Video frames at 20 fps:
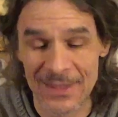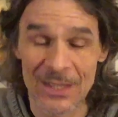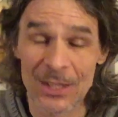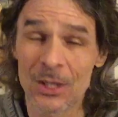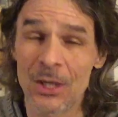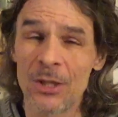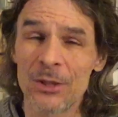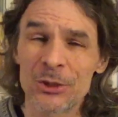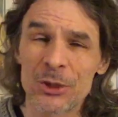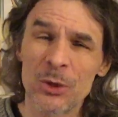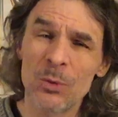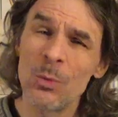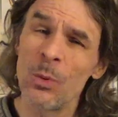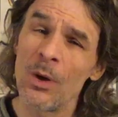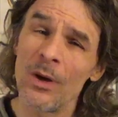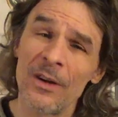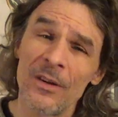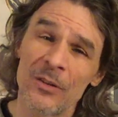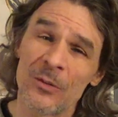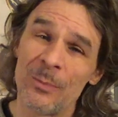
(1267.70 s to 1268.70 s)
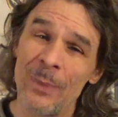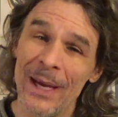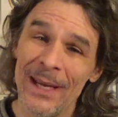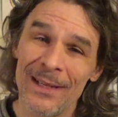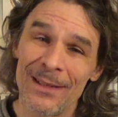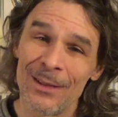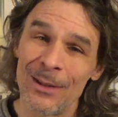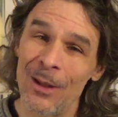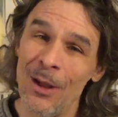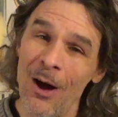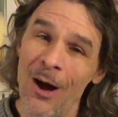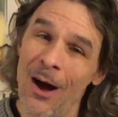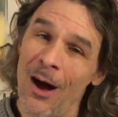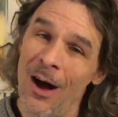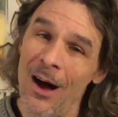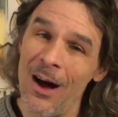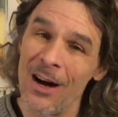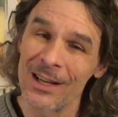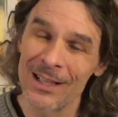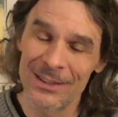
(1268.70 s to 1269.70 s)
Culture war has been
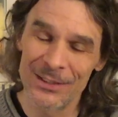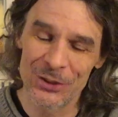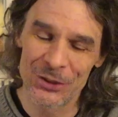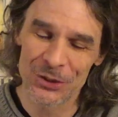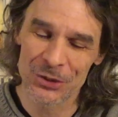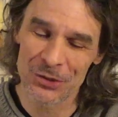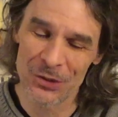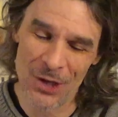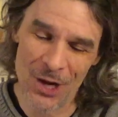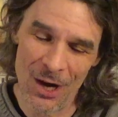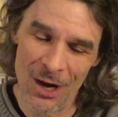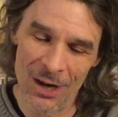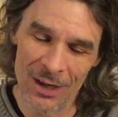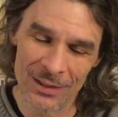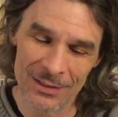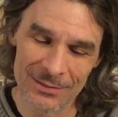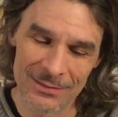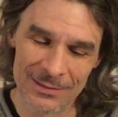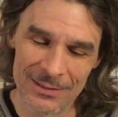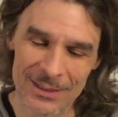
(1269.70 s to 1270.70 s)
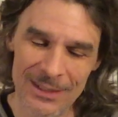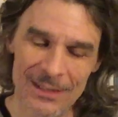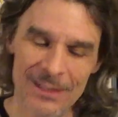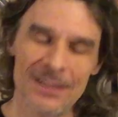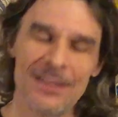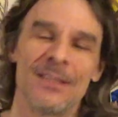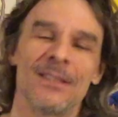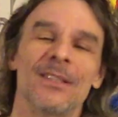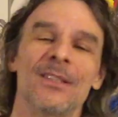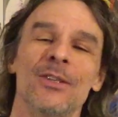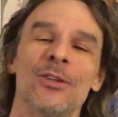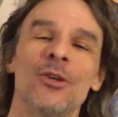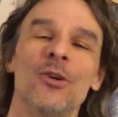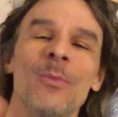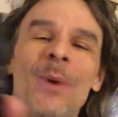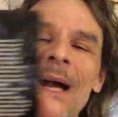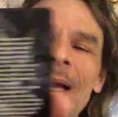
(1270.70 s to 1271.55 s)
long and strong. Who am